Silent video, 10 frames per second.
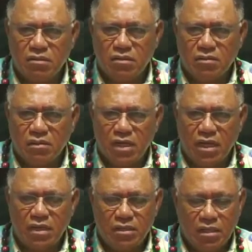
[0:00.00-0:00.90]
But
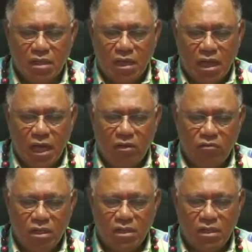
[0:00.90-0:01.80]
hey, I
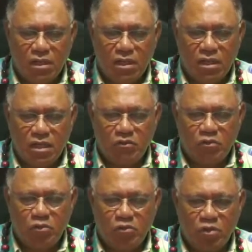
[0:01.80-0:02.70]
rather, if
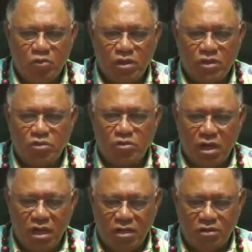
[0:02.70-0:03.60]
you know that you
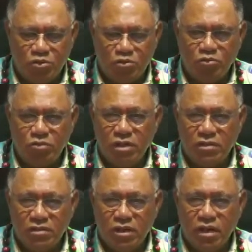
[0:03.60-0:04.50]
can't do it,
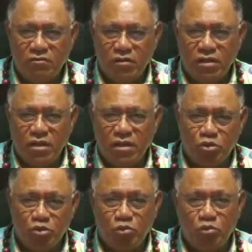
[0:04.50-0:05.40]
I rather
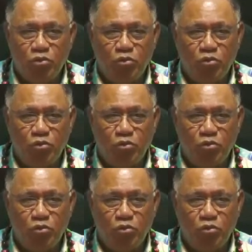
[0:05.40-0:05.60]
you